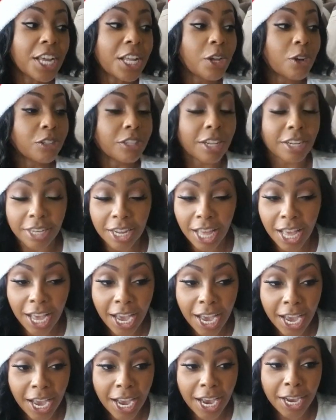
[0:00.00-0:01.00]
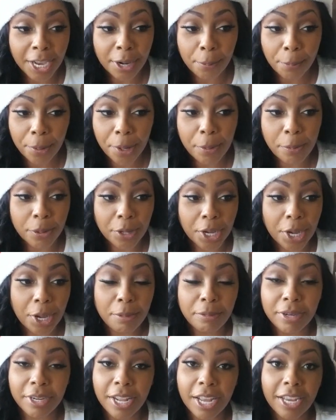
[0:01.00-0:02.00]
There's a lot of people
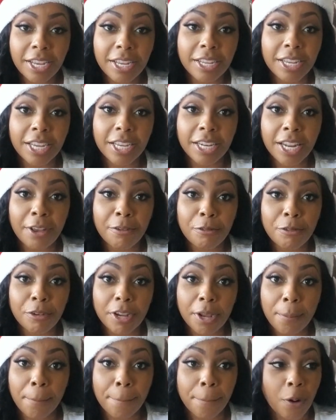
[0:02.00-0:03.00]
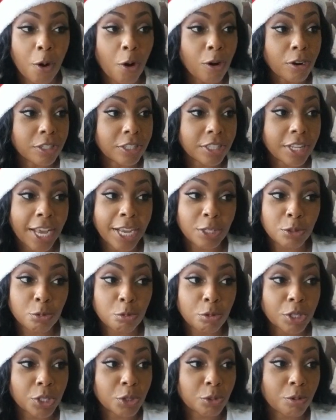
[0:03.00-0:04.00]
coming in that freaking bar slash
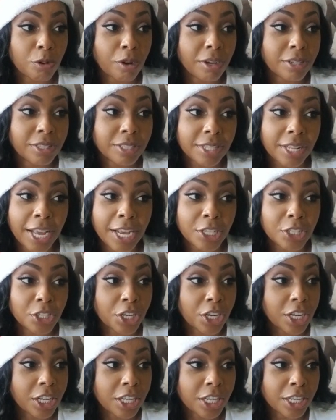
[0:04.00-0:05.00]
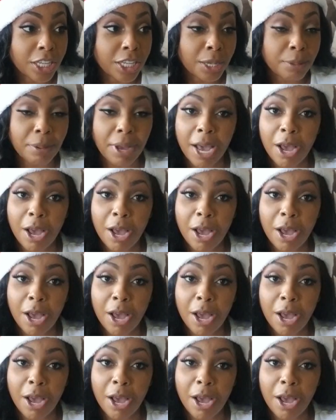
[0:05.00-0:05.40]
restaurant slash club.